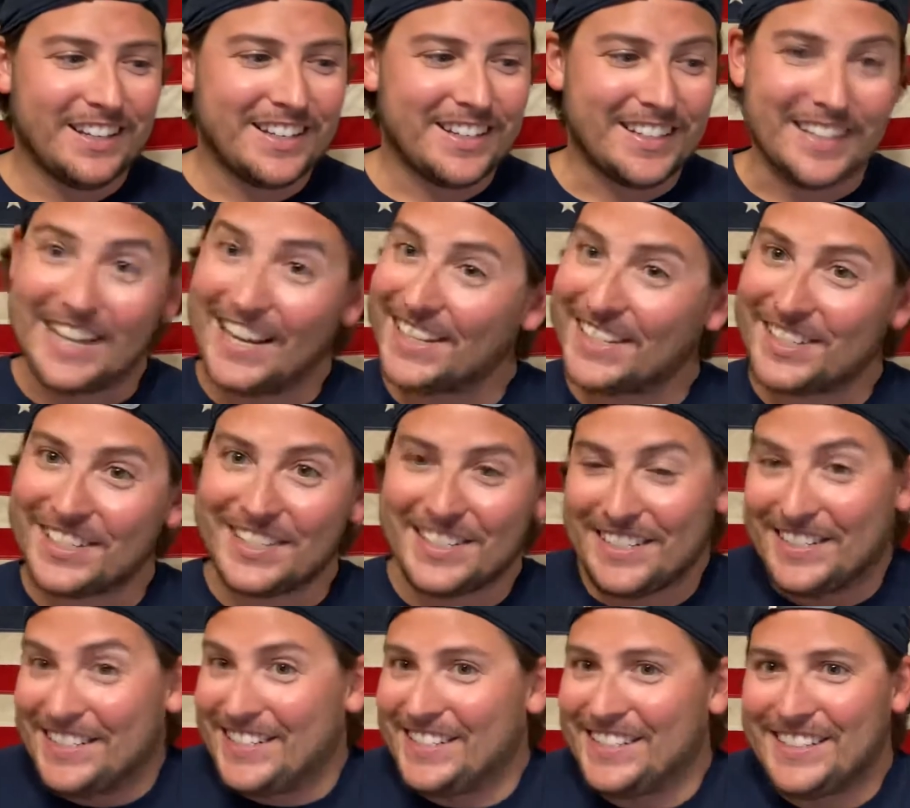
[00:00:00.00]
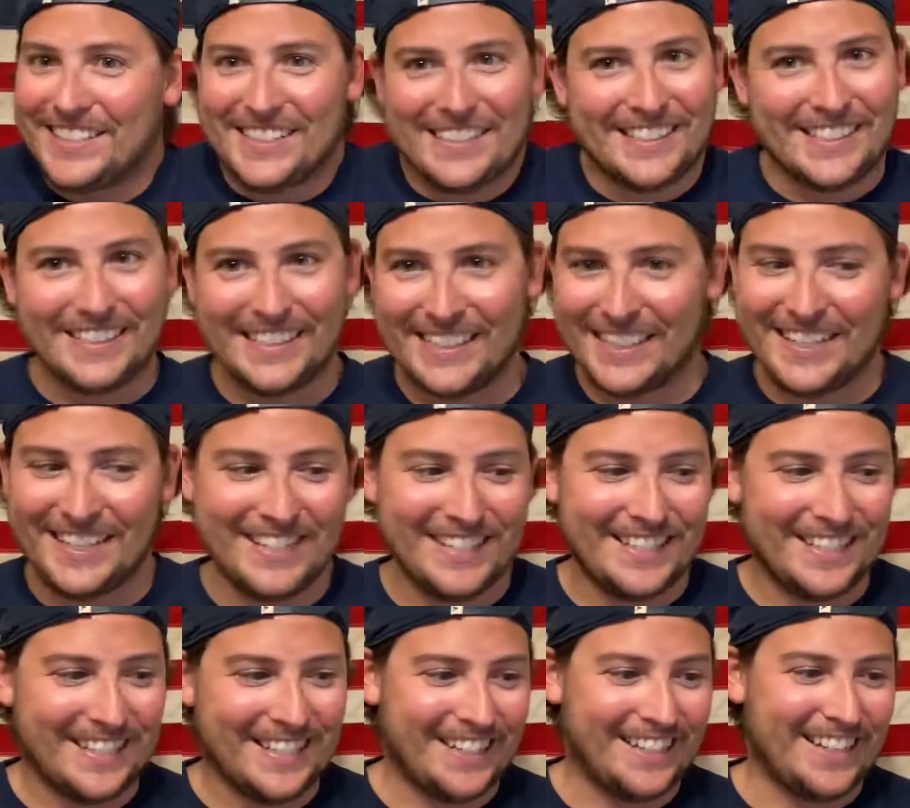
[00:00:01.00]
That's
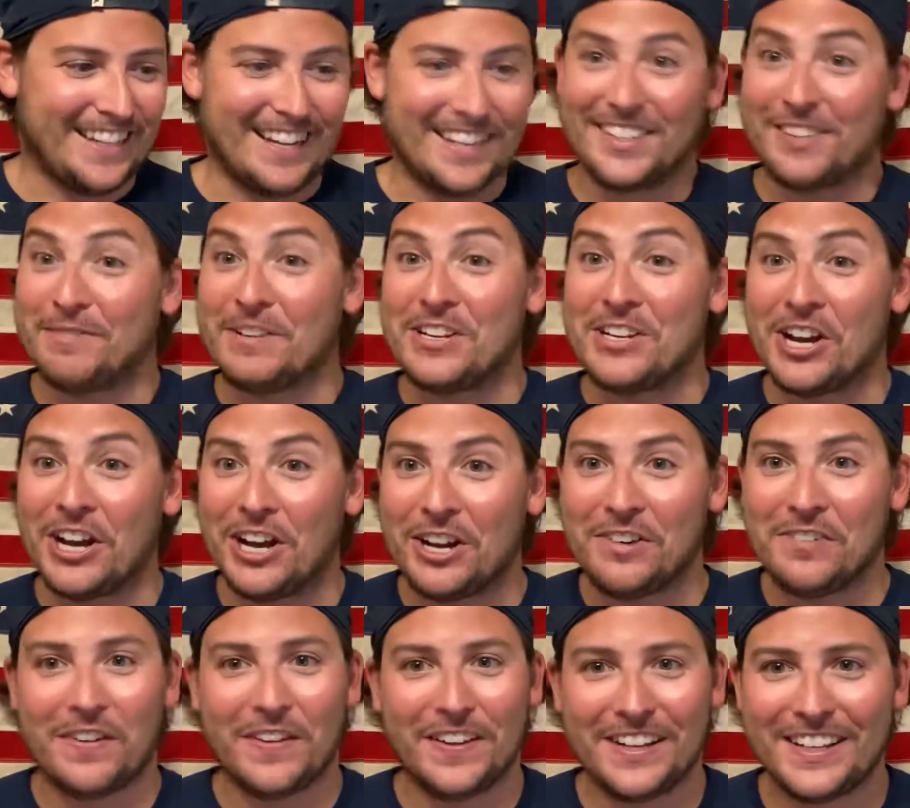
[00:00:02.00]
going to be tough.